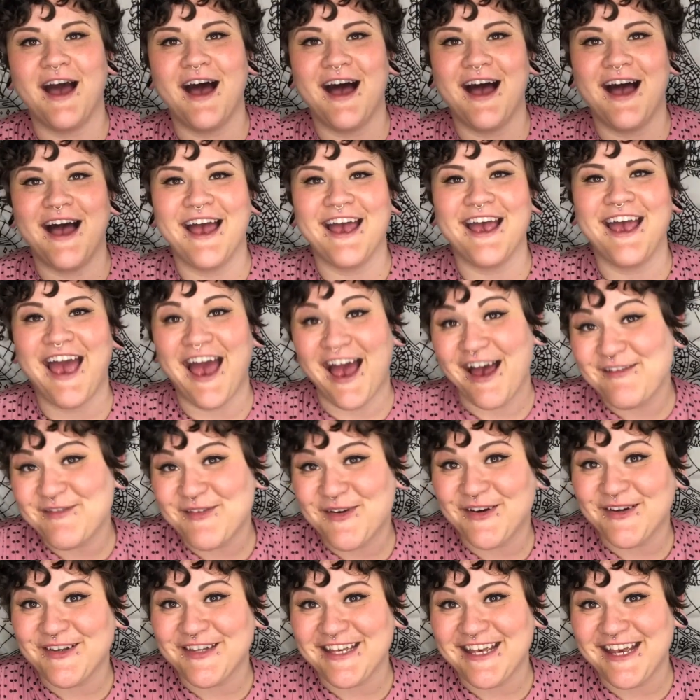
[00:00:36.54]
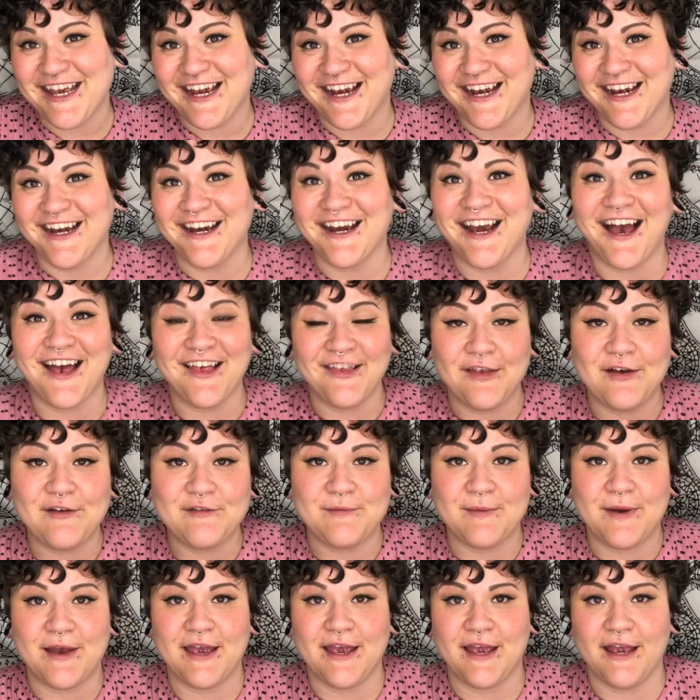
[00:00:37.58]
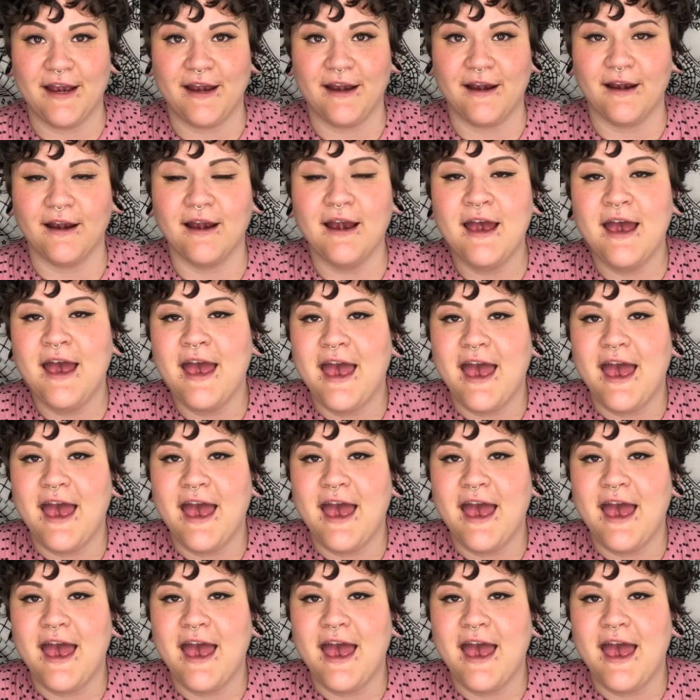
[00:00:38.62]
I have curly hair, I love my hair,